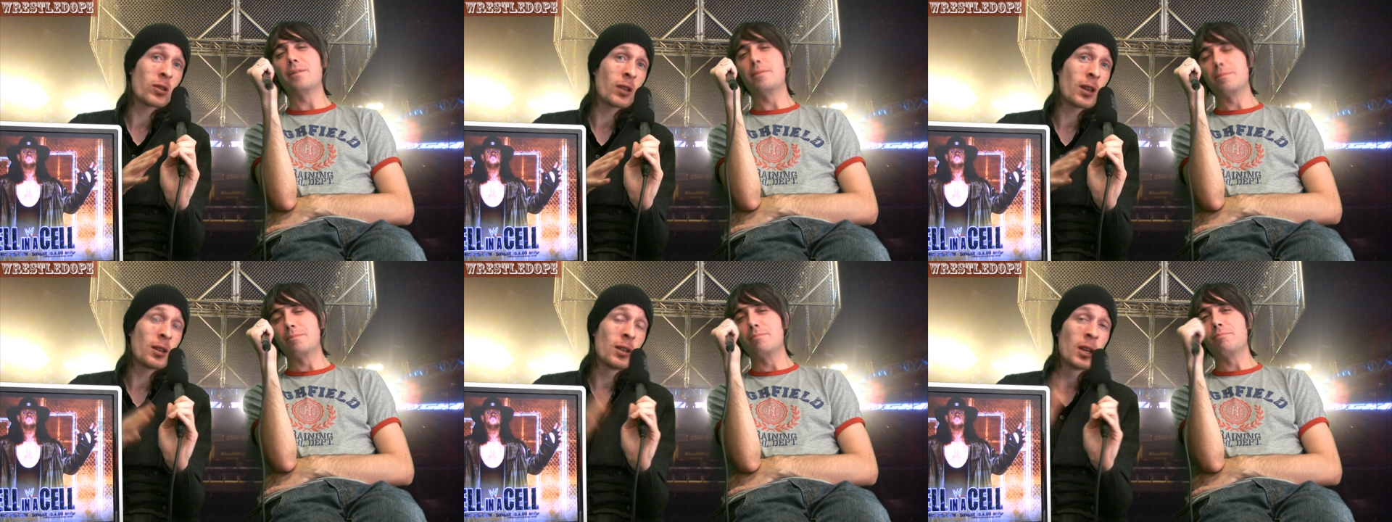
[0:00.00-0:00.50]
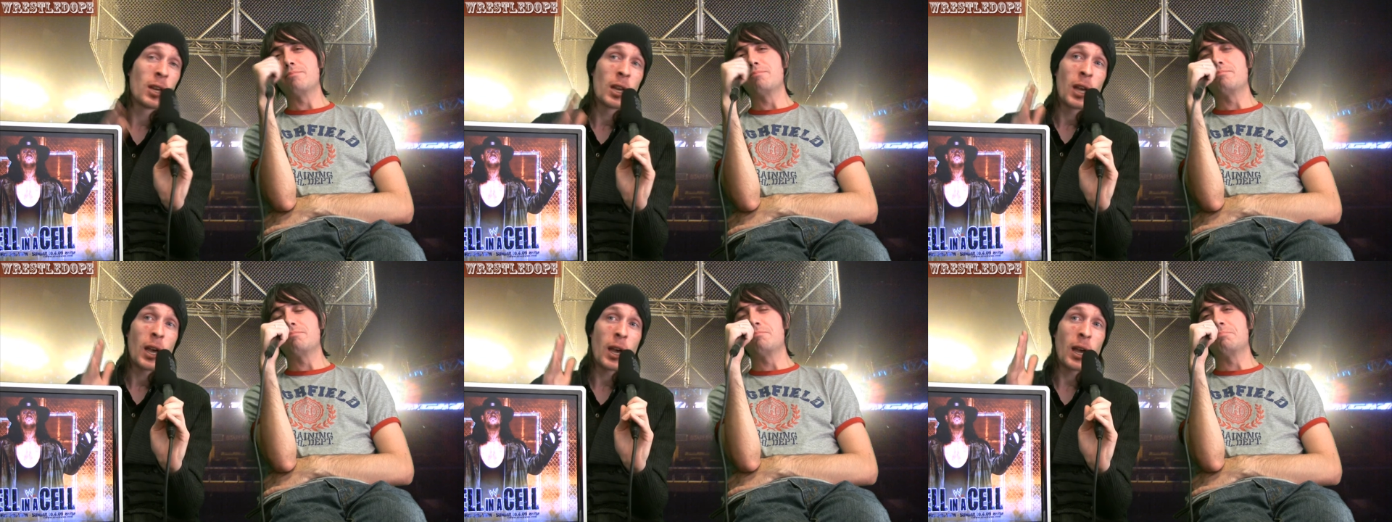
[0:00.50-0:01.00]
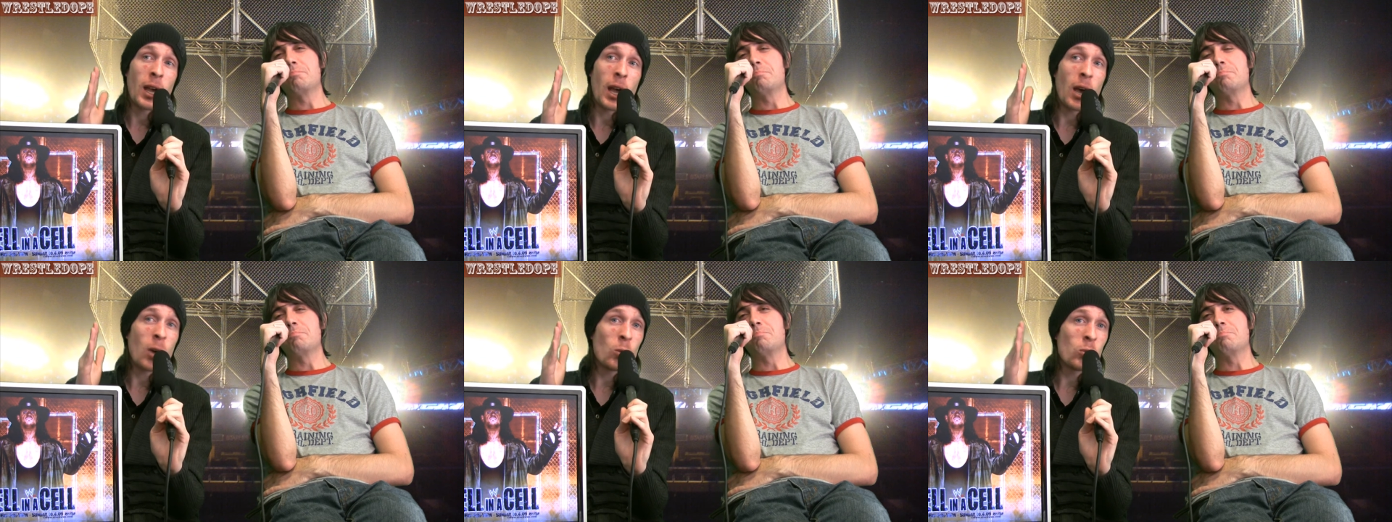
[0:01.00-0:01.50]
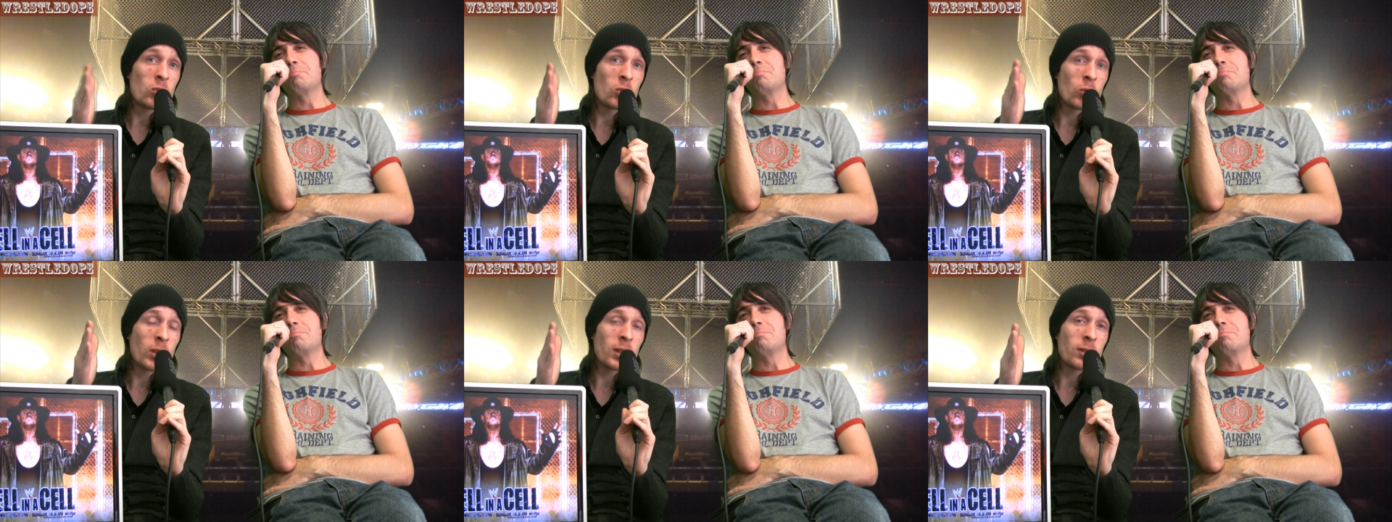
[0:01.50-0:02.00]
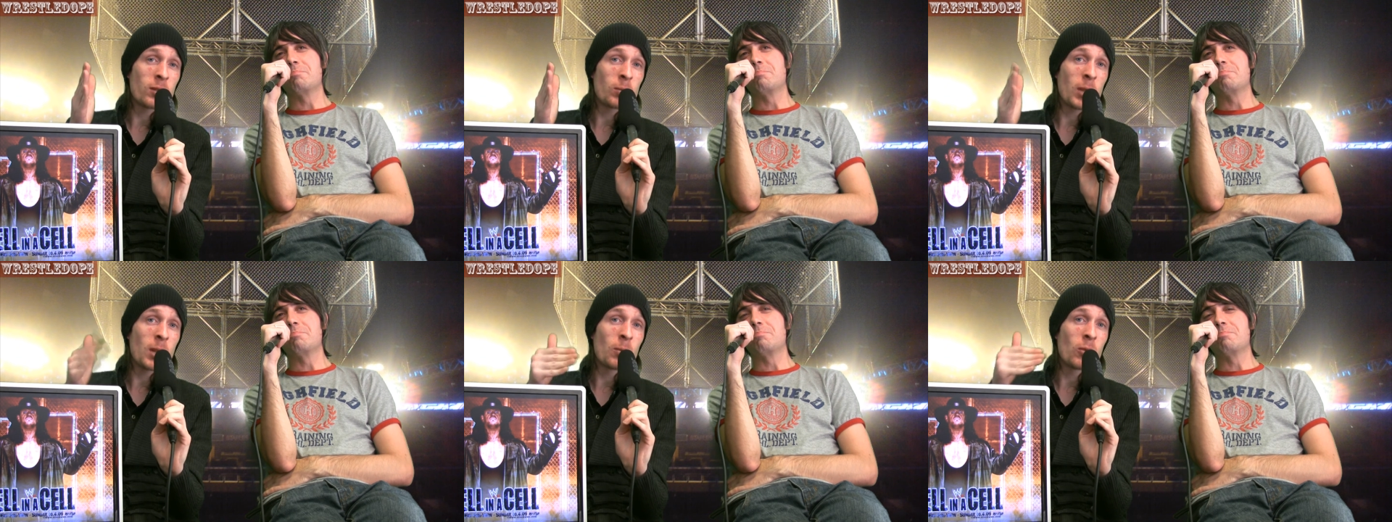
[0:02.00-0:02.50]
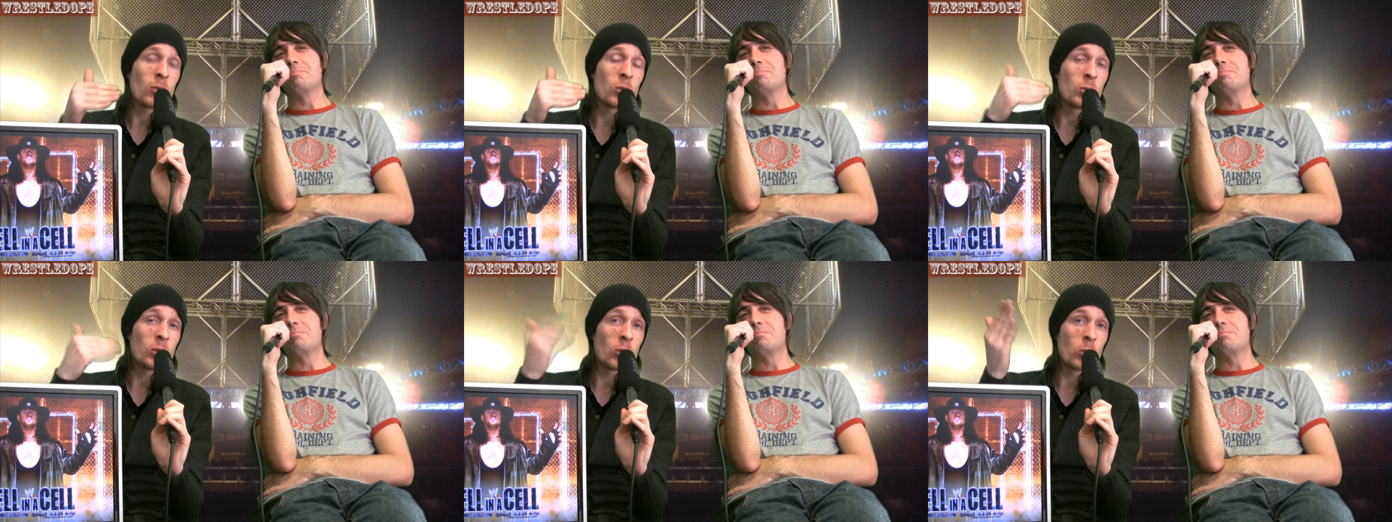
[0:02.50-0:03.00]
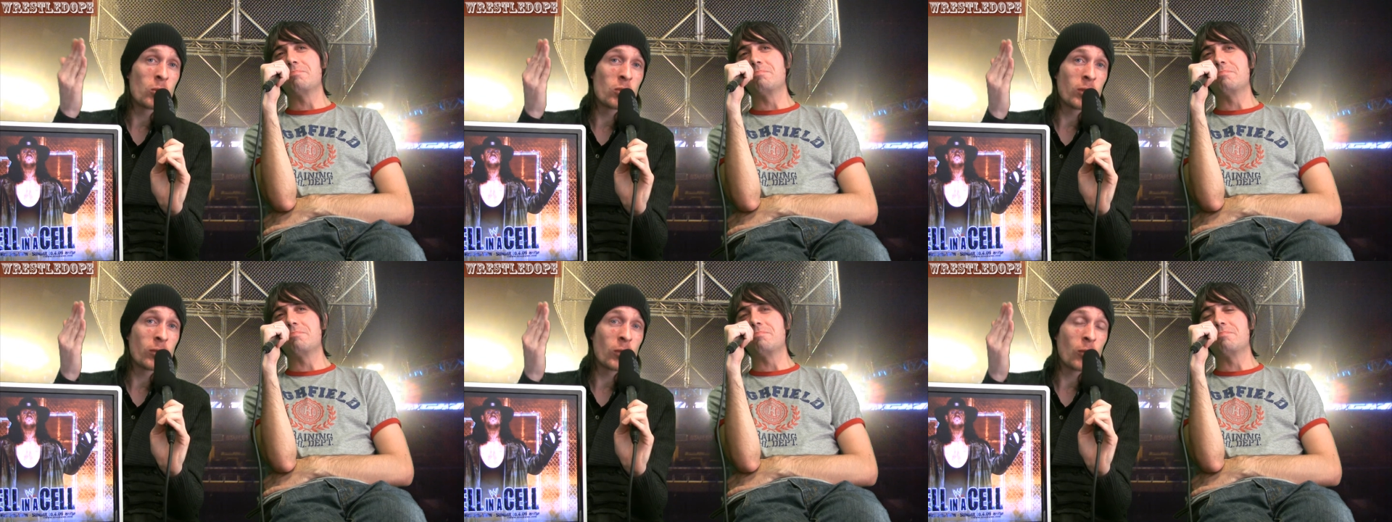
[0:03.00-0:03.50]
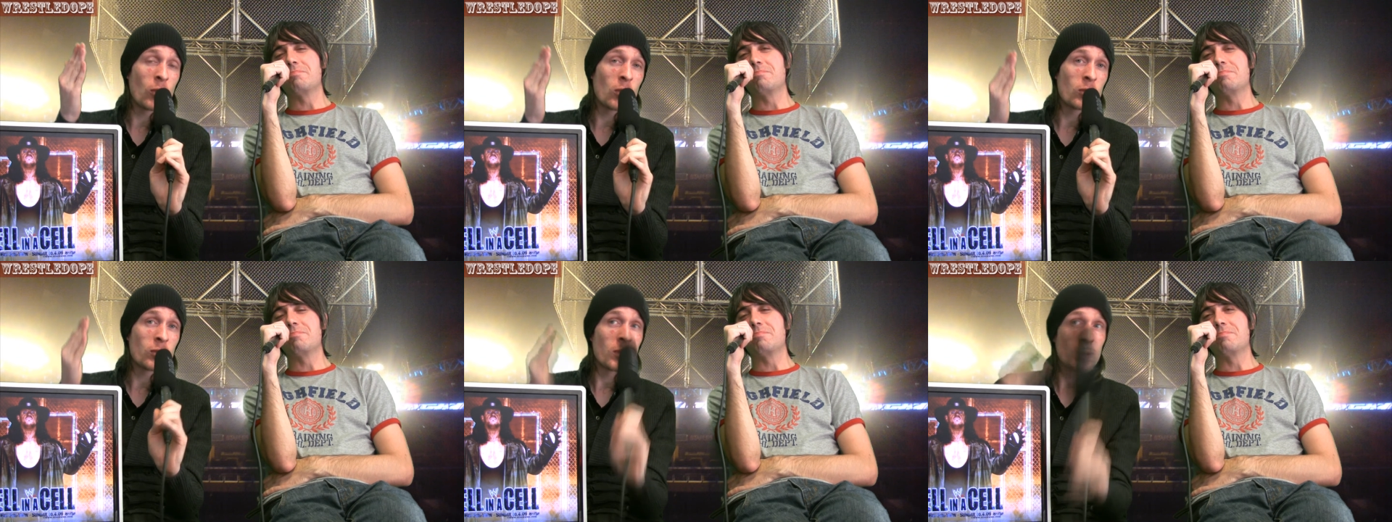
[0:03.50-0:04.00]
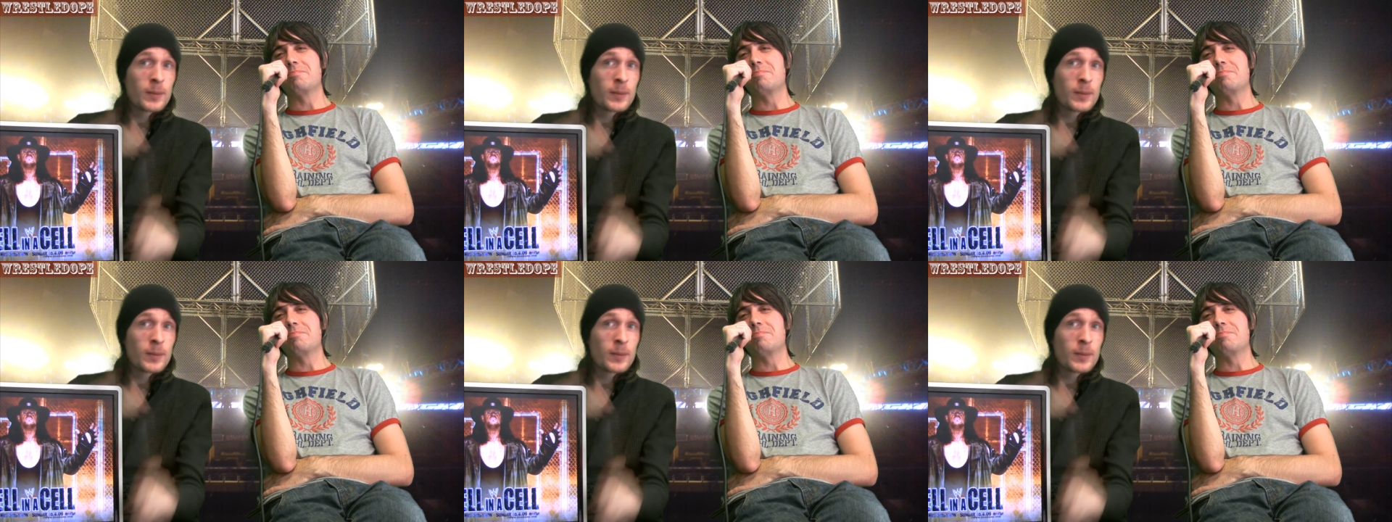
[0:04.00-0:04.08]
Speaker 1: then, uh, how would you rate this pay-per-view? We'll go with Drifter first.